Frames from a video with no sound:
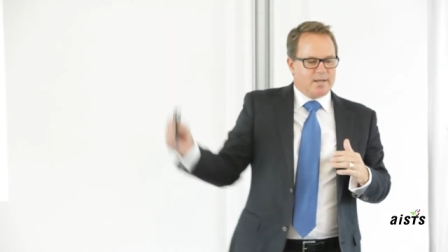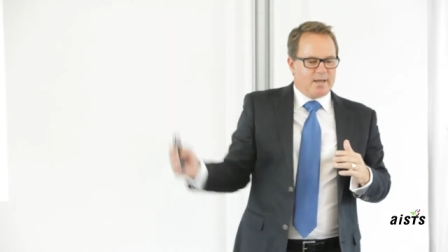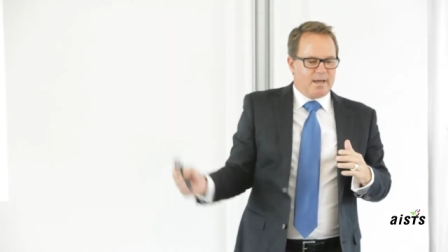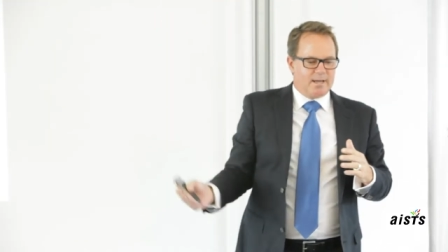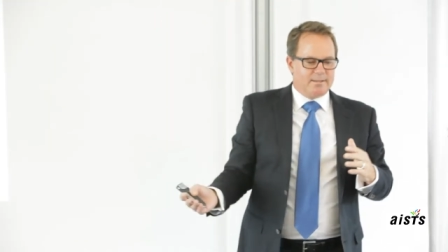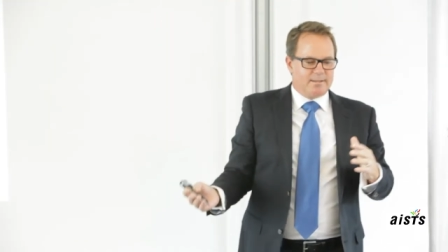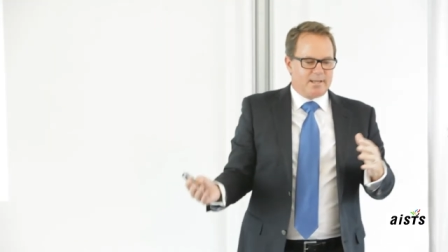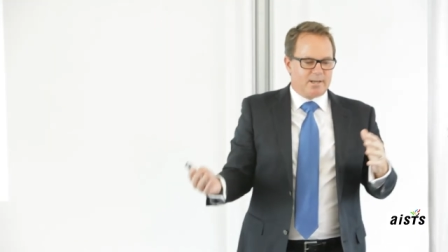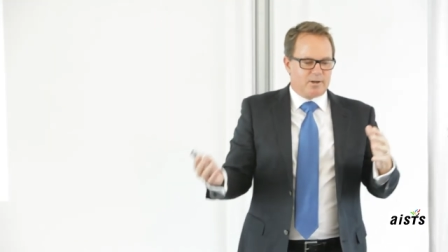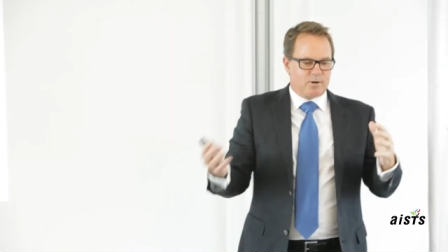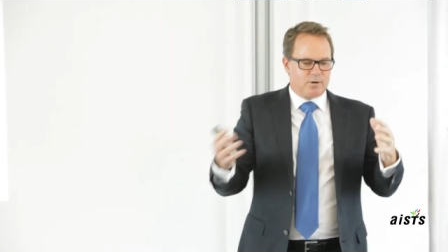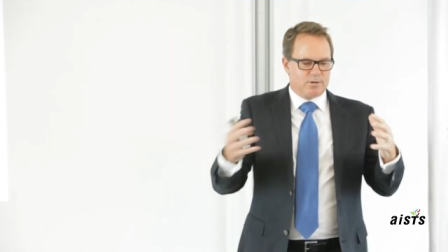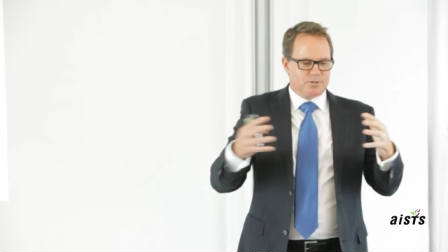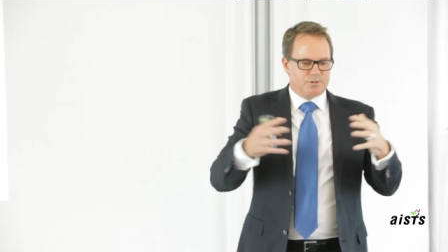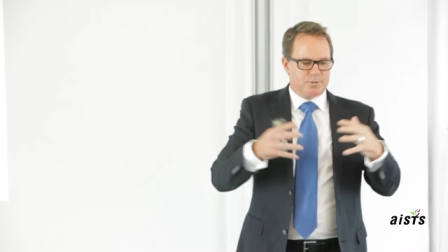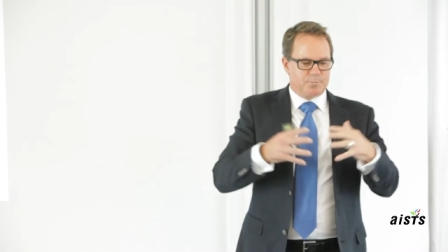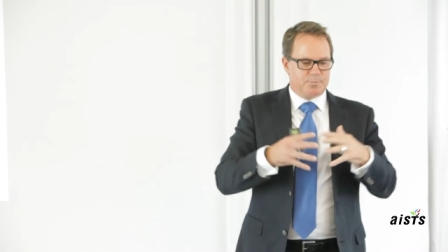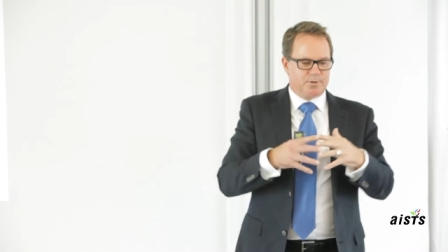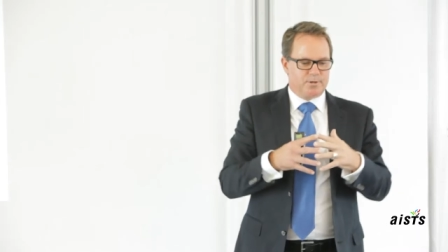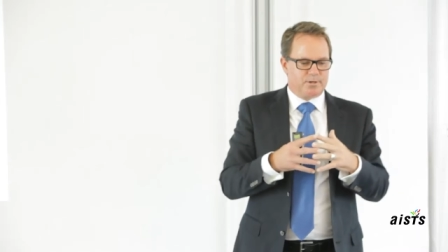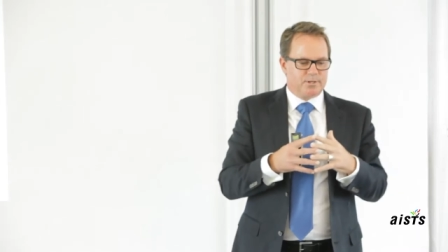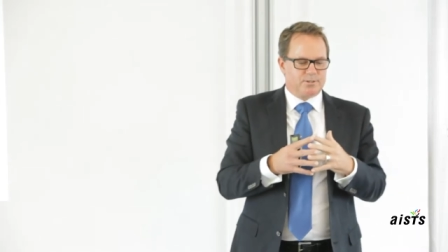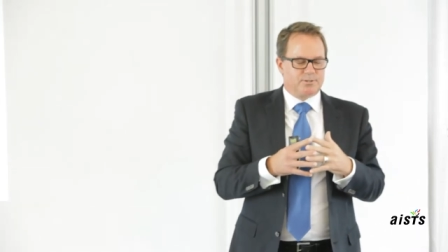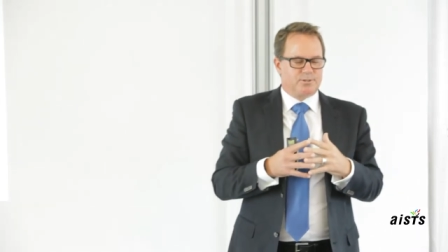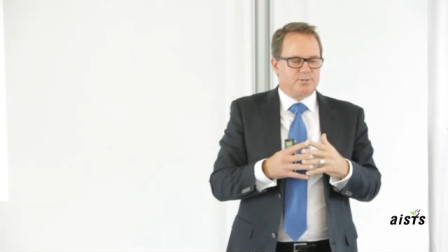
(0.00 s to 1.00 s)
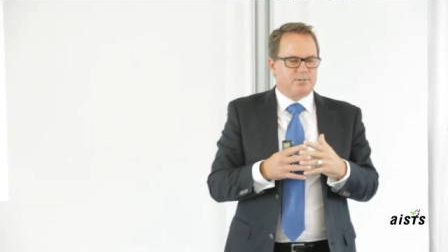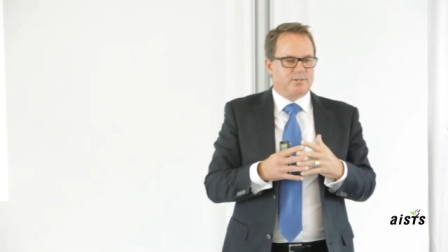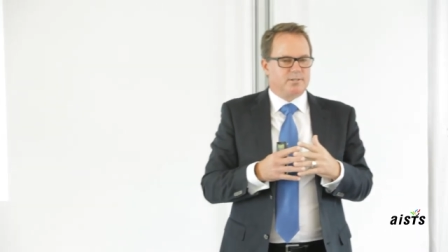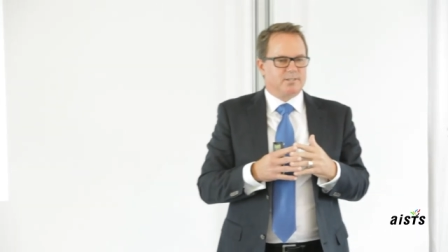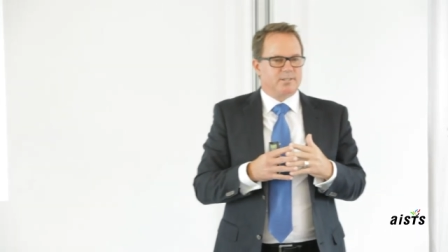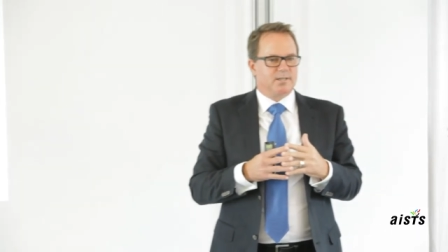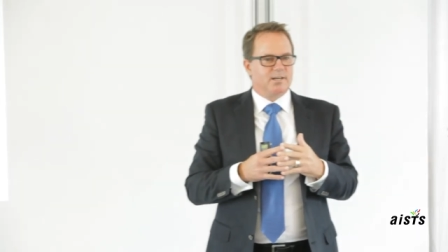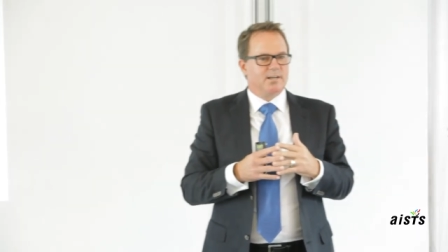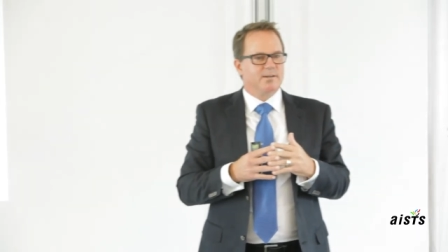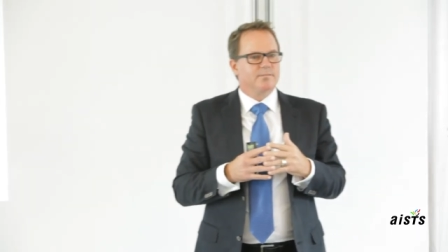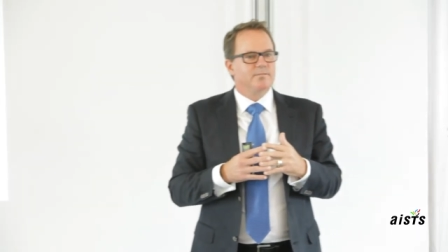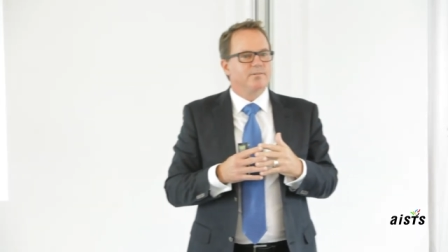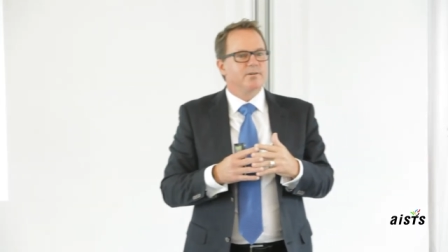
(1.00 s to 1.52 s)
And they contributed to the
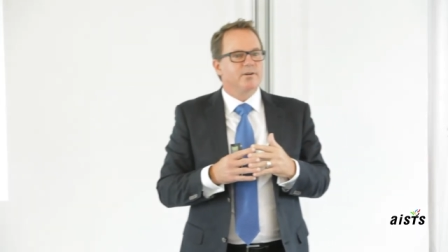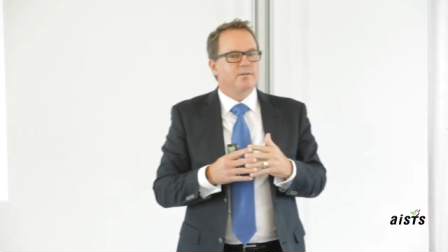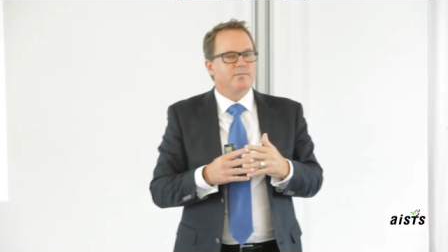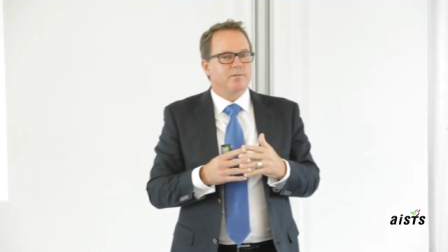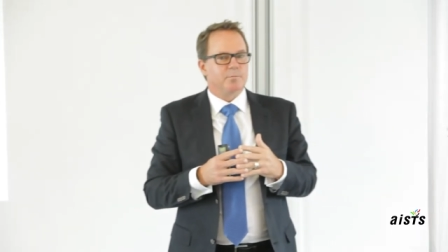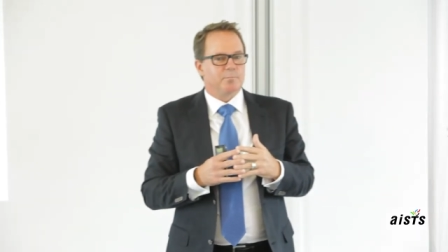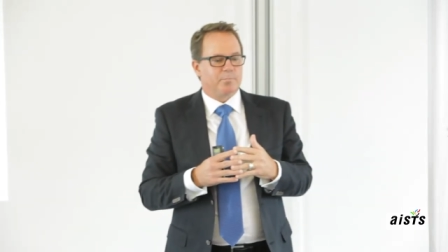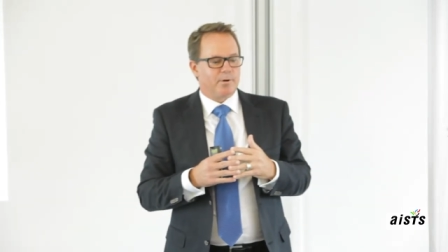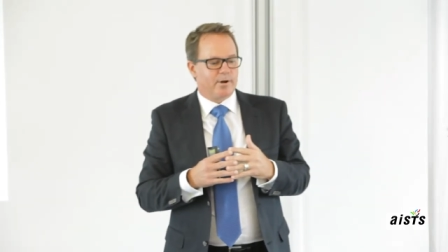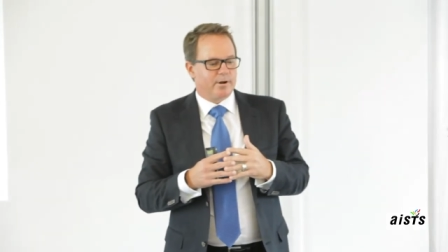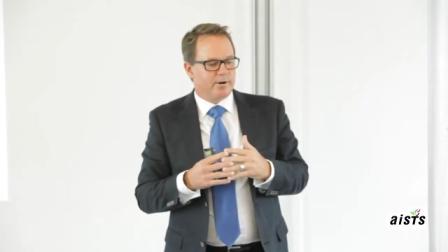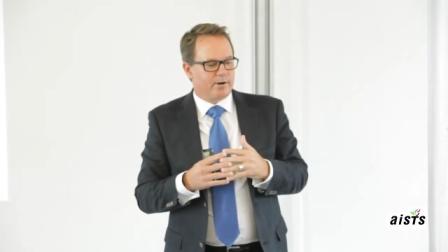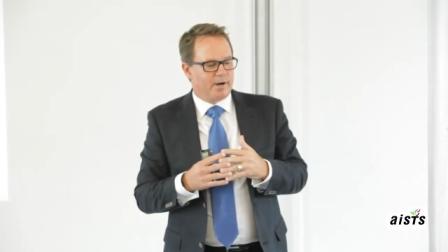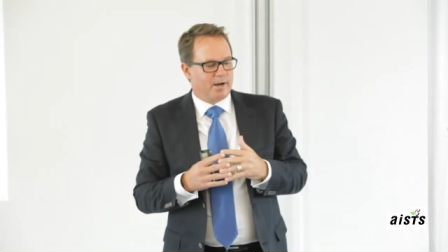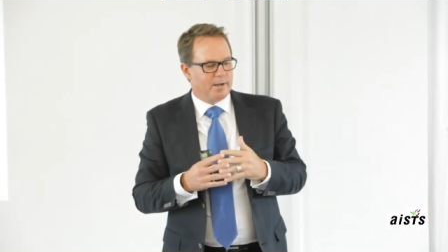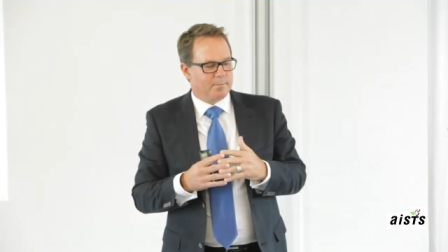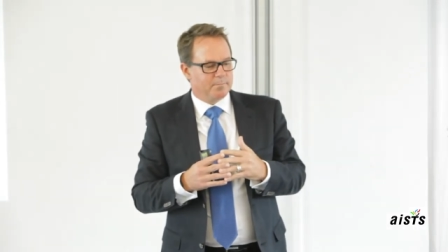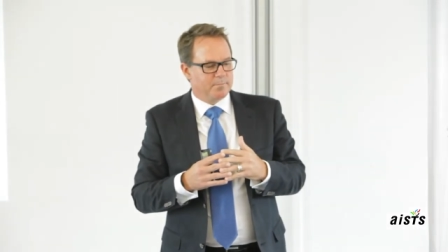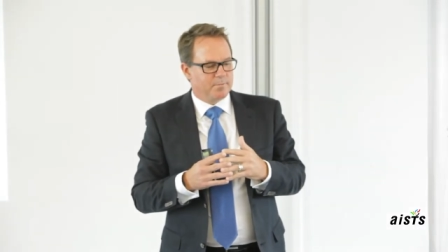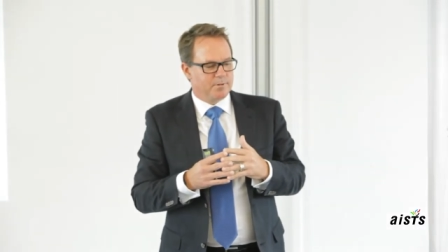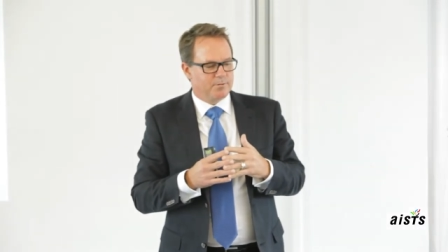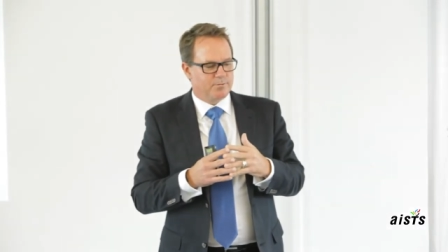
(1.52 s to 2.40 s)
delivery of the program